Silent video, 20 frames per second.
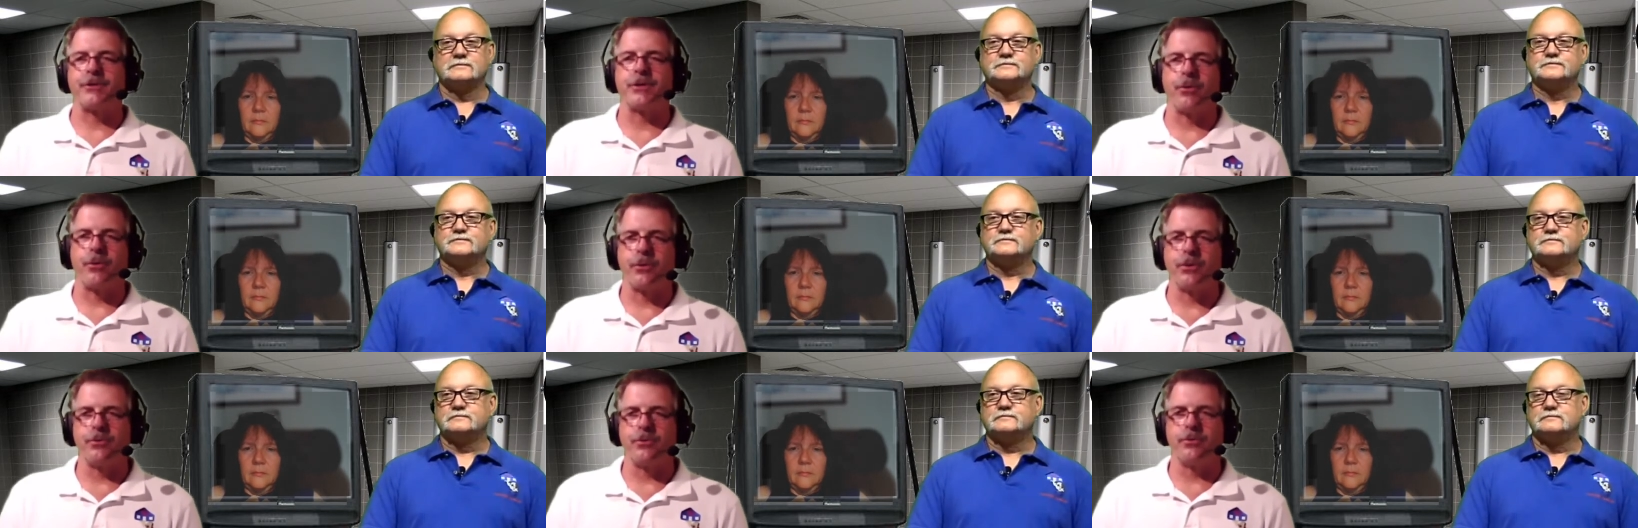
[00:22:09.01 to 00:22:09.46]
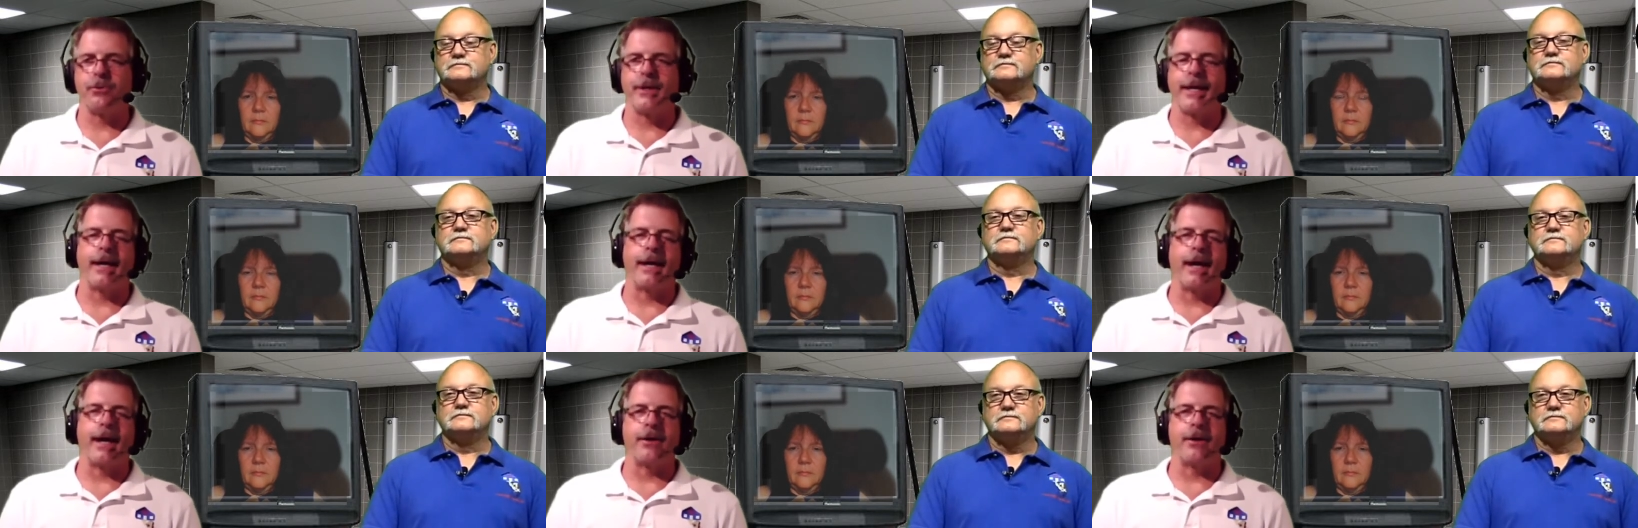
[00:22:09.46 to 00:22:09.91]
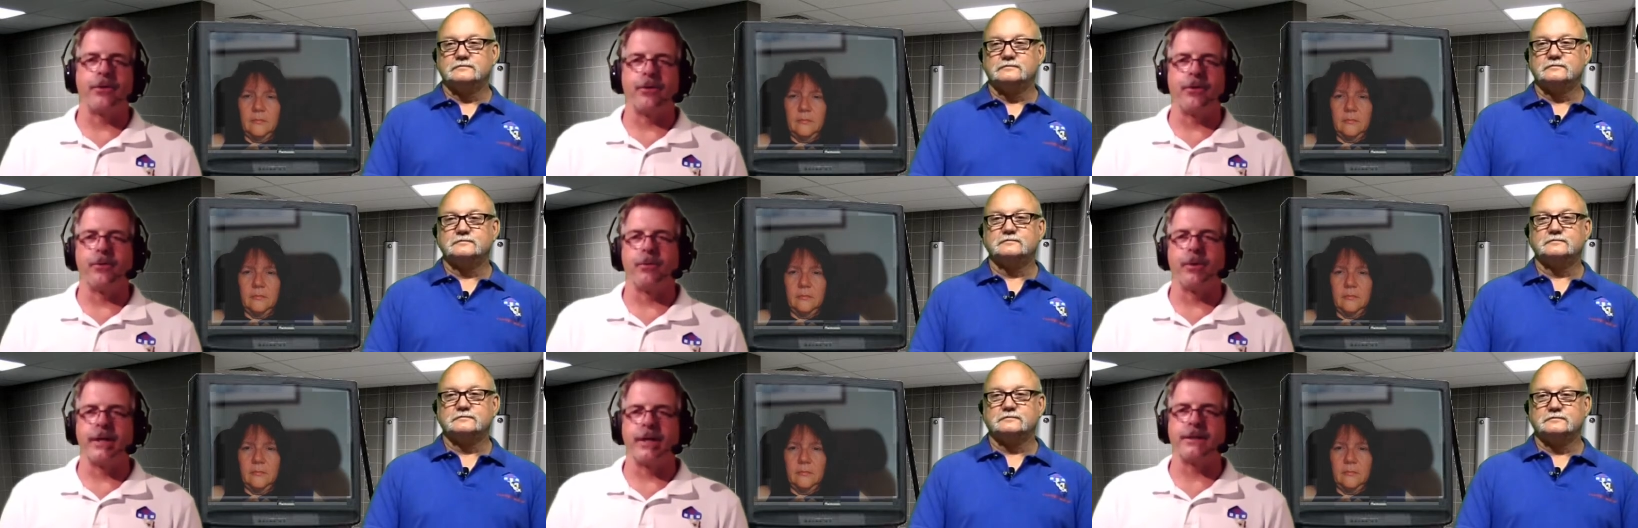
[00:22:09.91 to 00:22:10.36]
Speaker 1: So you cannot
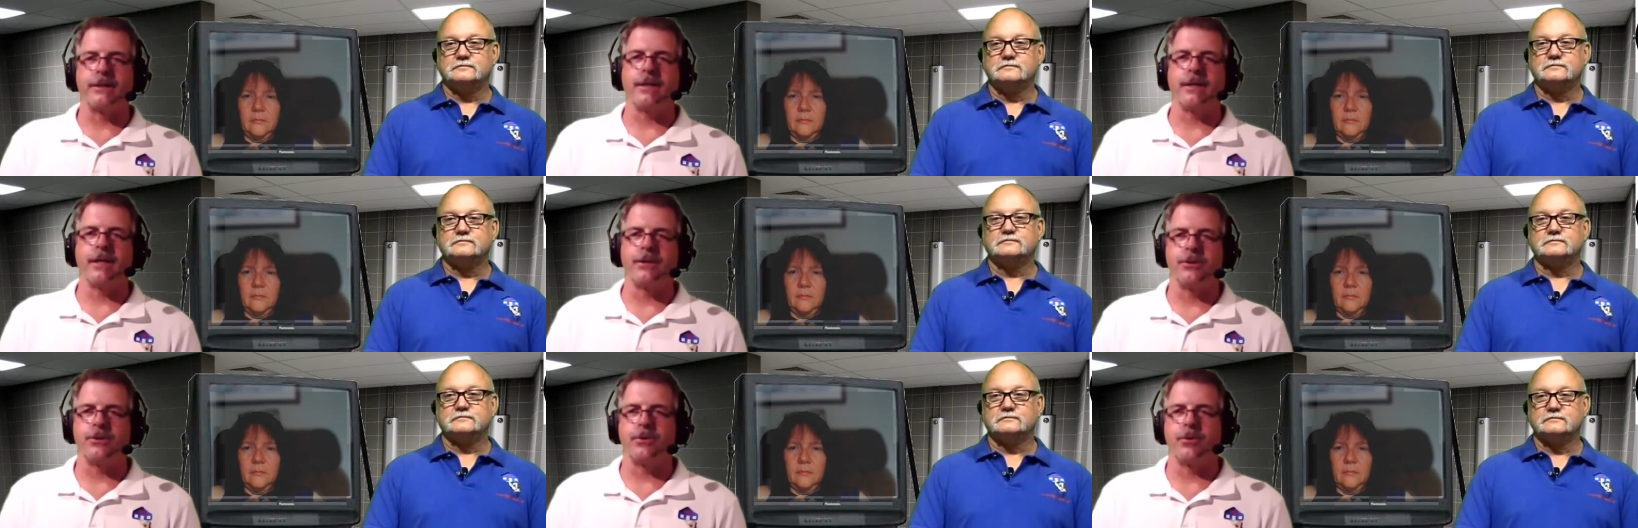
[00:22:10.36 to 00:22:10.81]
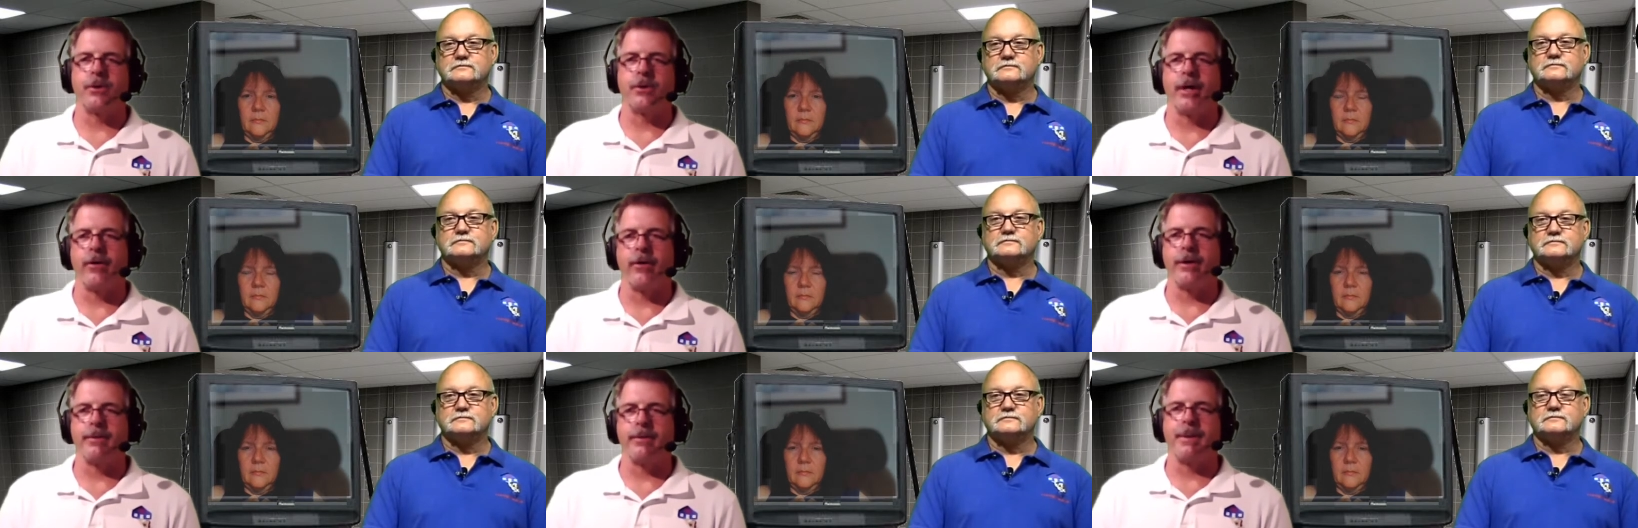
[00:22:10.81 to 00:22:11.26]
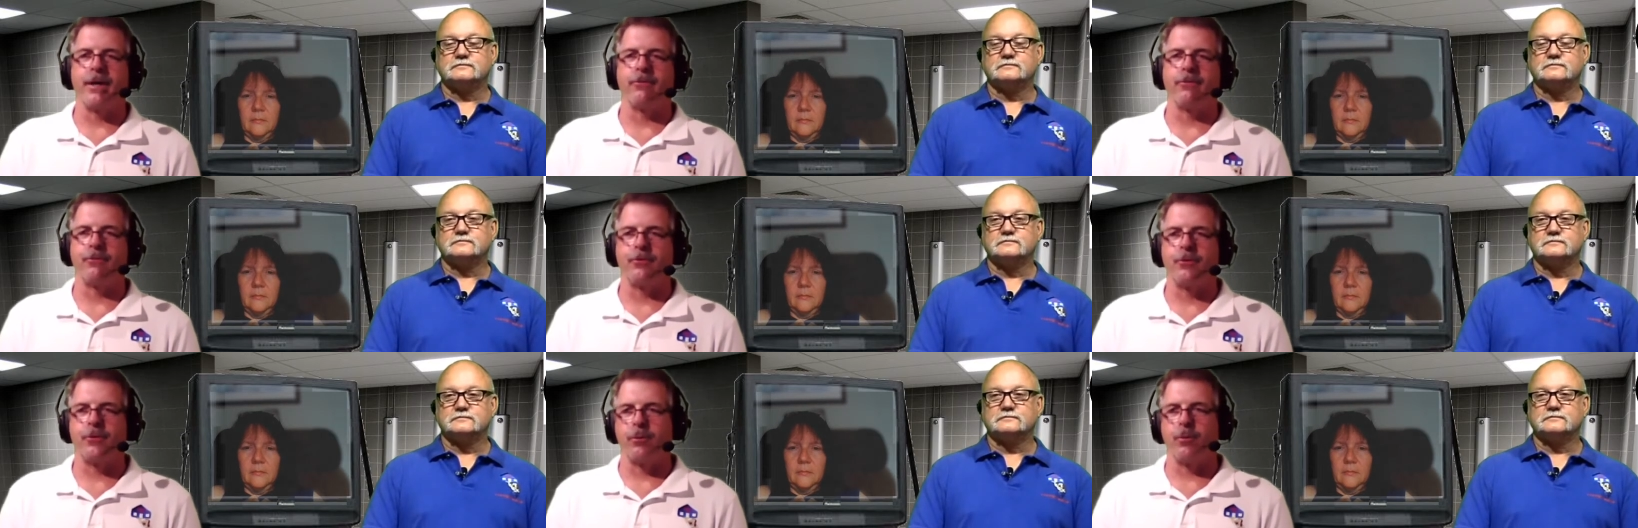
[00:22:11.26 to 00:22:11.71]
do when it says do an area
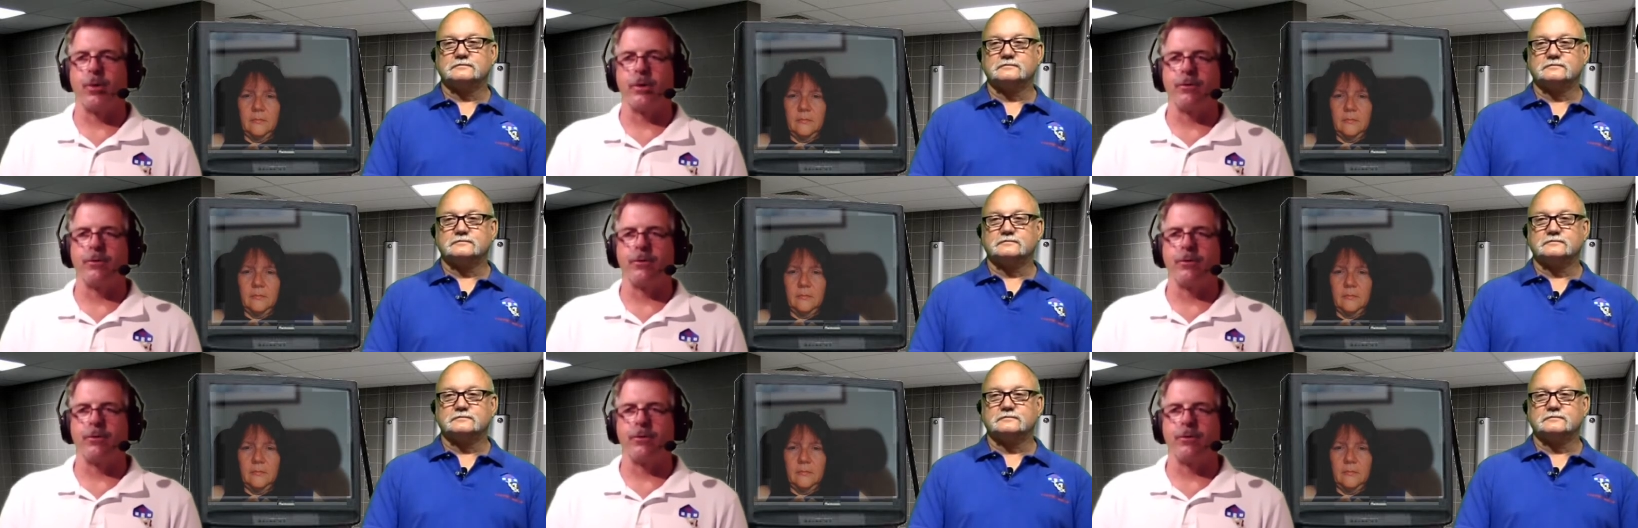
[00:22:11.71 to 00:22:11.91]
about a foot,